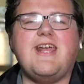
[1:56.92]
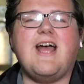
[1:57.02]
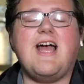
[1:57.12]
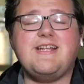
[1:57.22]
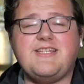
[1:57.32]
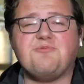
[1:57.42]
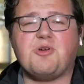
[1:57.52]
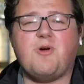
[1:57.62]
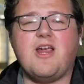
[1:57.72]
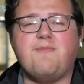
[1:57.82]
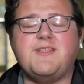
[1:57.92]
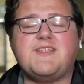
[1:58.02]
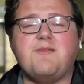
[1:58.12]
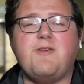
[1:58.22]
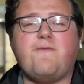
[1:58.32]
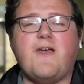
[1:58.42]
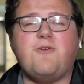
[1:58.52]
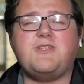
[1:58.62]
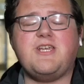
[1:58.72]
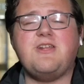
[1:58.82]
and ID requirements can be
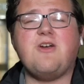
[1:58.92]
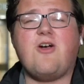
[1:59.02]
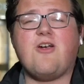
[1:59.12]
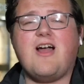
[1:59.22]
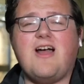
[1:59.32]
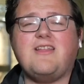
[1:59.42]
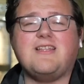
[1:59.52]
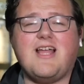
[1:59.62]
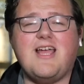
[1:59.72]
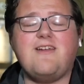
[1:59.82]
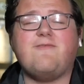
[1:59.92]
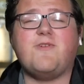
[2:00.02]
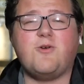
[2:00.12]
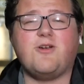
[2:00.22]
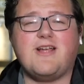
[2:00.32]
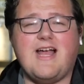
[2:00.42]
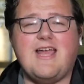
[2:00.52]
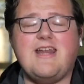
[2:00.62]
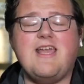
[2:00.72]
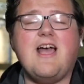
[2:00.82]
found in our online voter
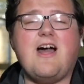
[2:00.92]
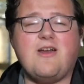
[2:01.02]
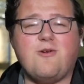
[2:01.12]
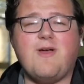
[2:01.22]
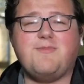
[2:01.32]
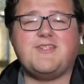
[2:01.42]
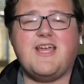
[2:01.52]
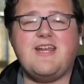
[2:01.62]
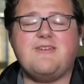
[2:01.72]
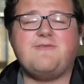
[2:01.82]
guide on our website,